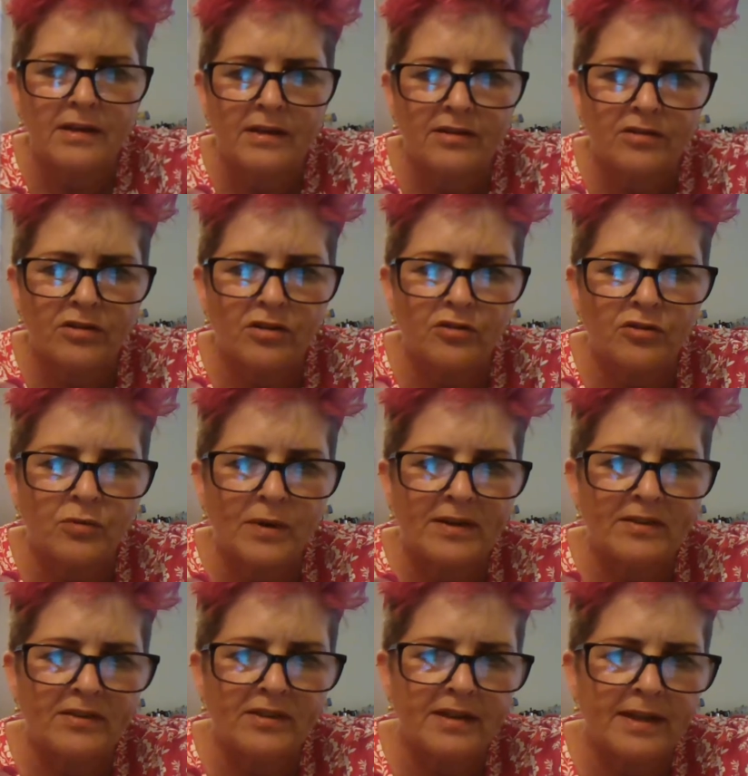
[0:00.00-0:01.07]
It's got
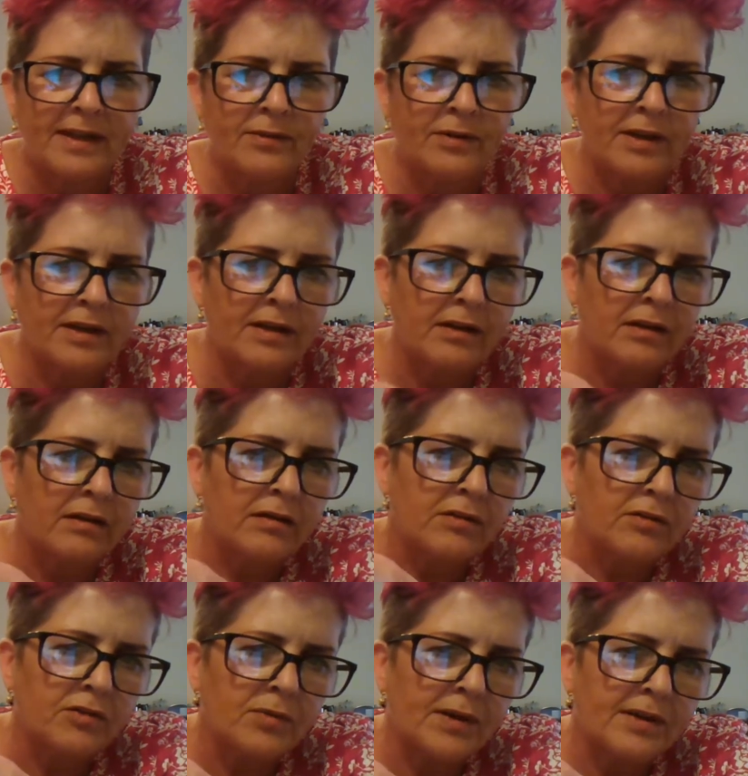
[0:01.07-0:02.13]
20 down here.
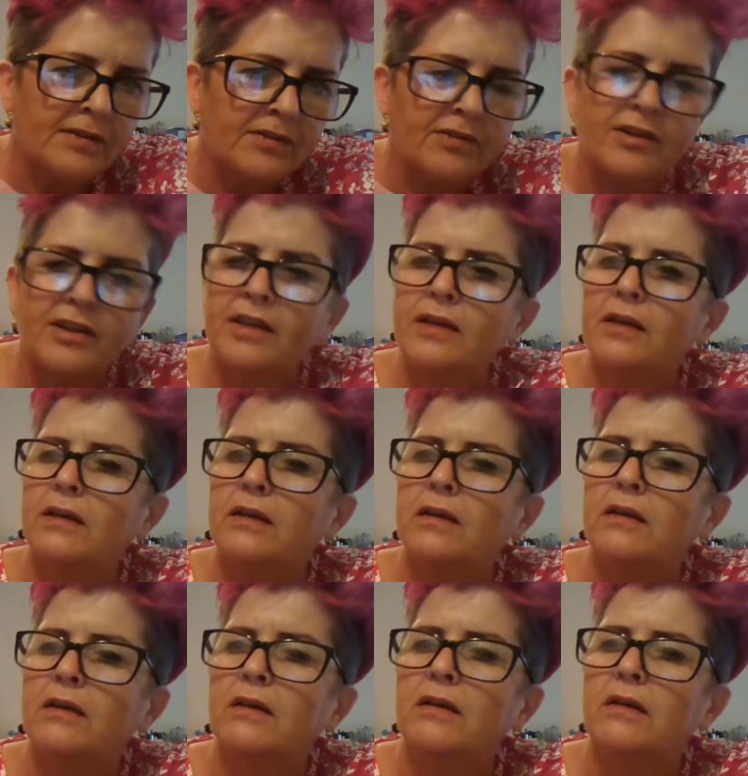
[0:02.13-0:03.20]
20,
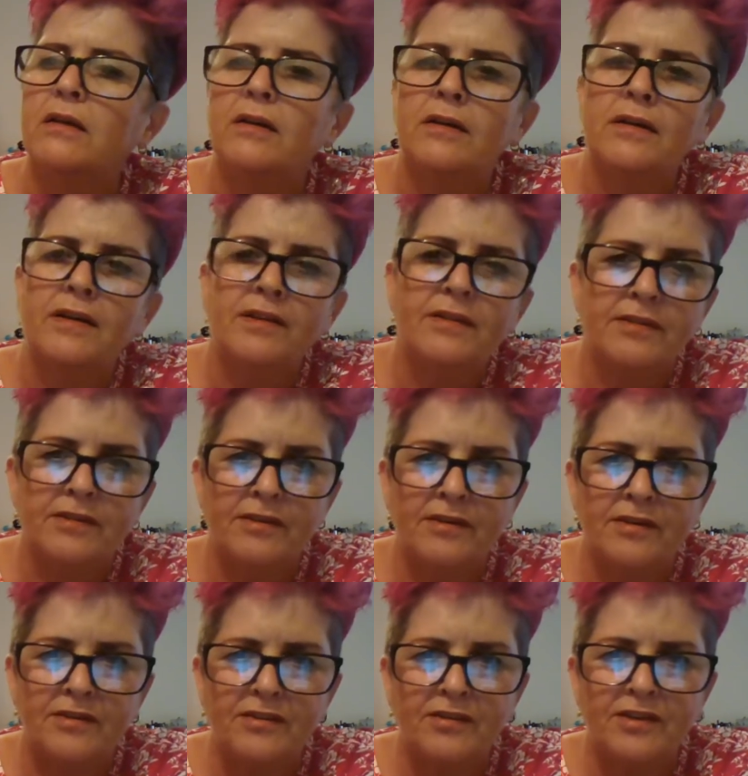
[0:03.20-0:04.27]

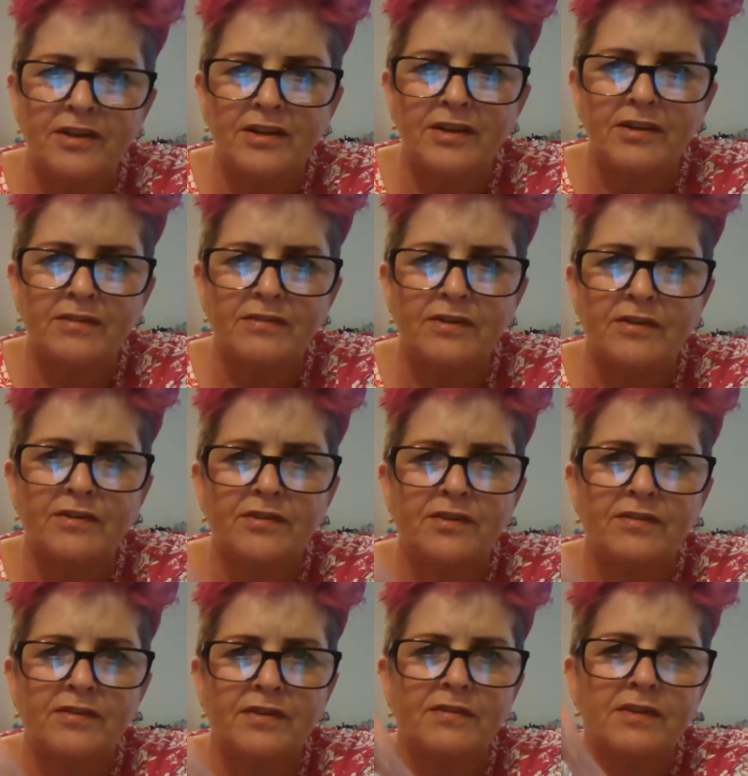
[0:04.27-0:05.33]
30,
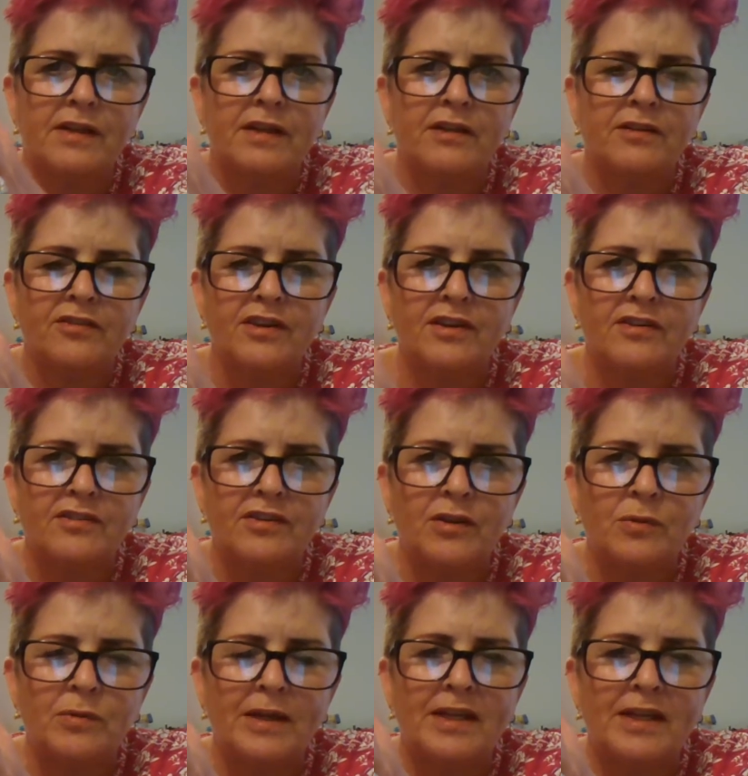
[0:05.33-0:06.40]
40, 50,
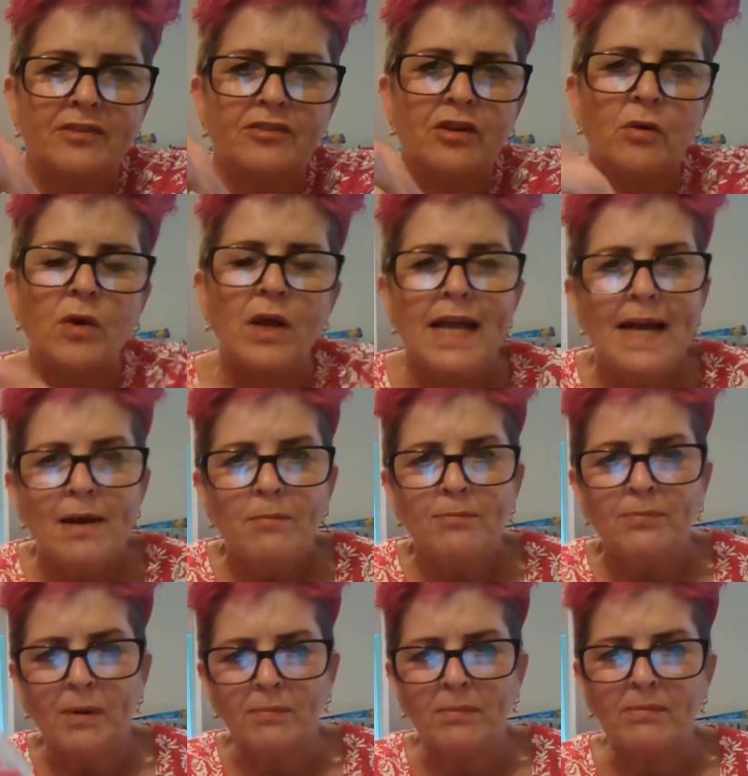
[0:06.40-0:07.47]
60 up here. So
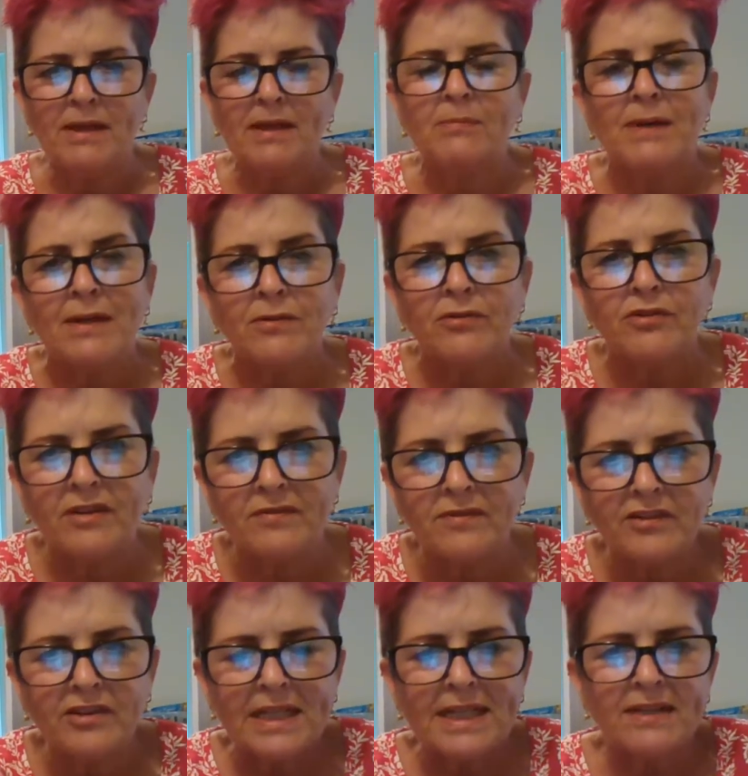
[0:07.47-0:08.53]
probably about
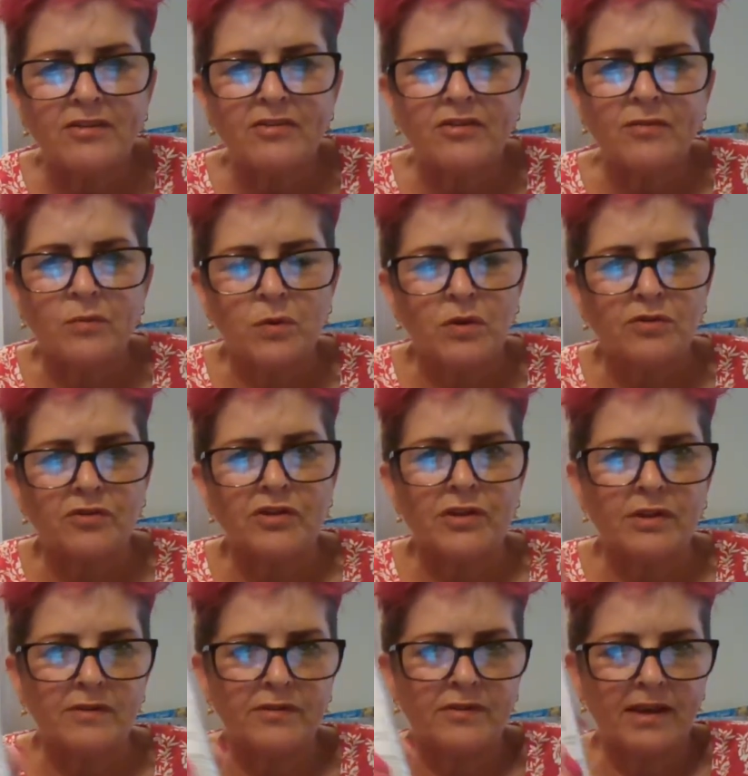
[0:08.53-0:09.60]
70 litres of water
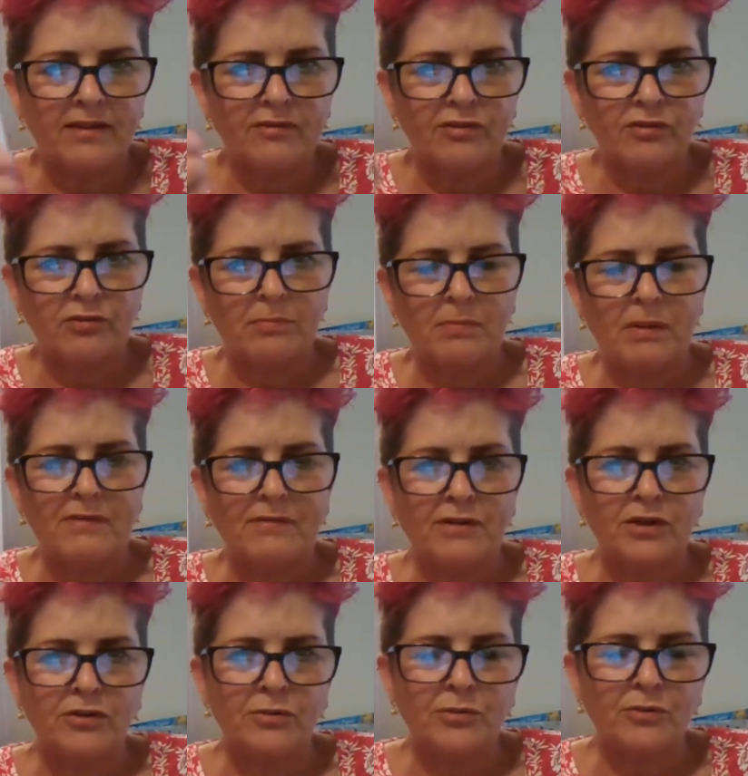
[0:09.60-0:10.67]
you'll have saved just if you
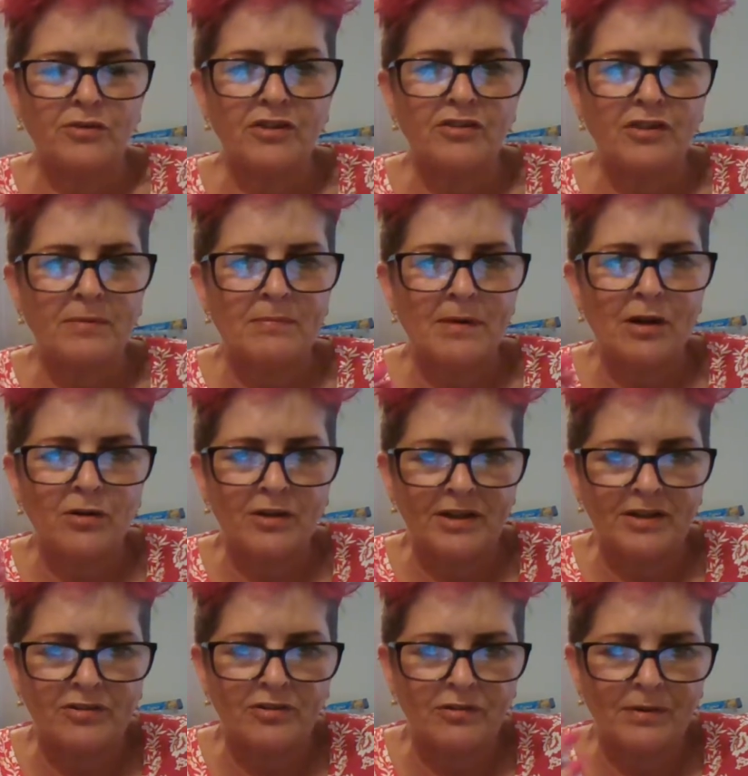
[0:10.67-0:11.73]
use this on
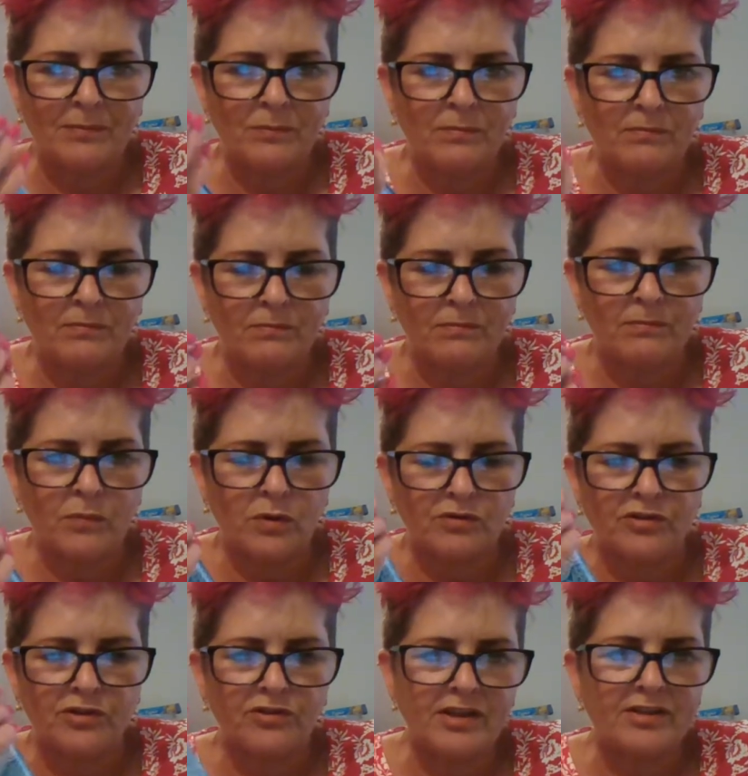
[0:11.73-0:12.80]
interim
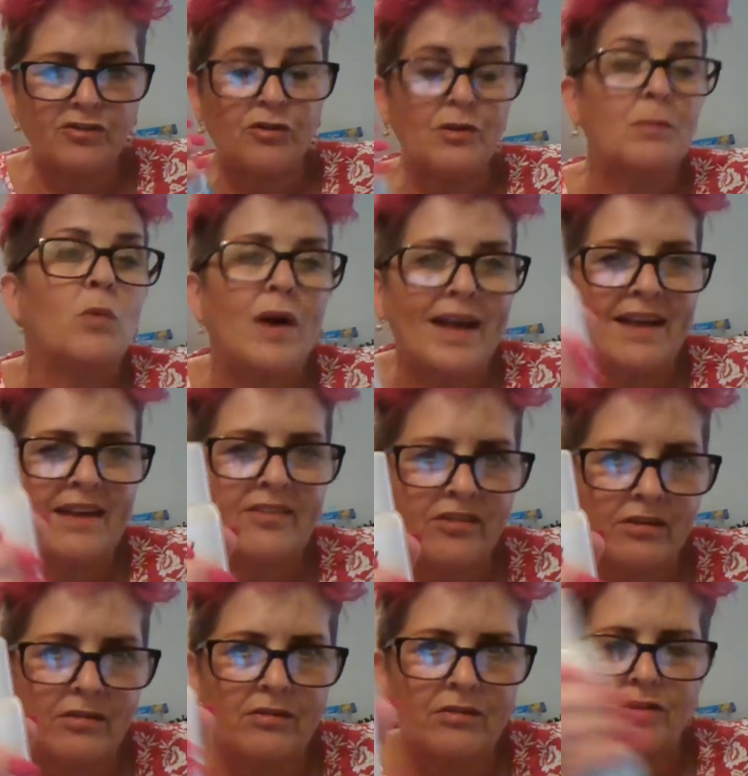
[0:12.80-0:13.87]
washers, interim
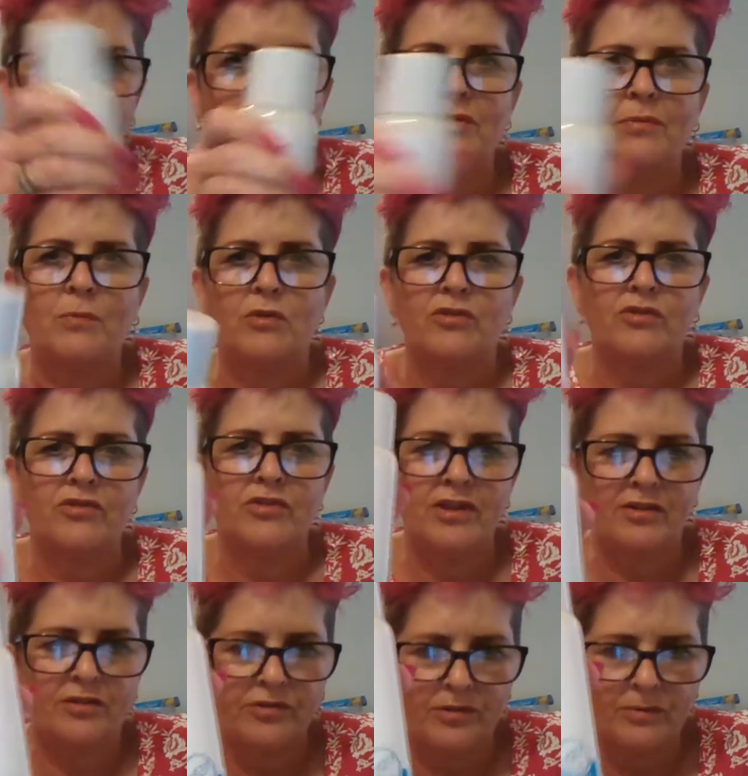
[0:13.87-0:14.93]
wears, not interim washers,
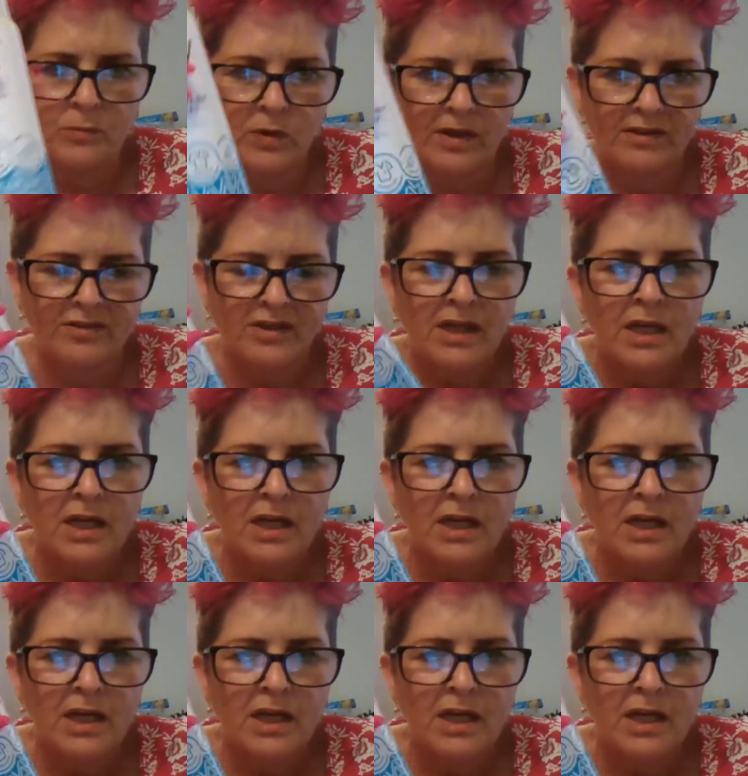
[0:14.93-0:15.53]
interim wears.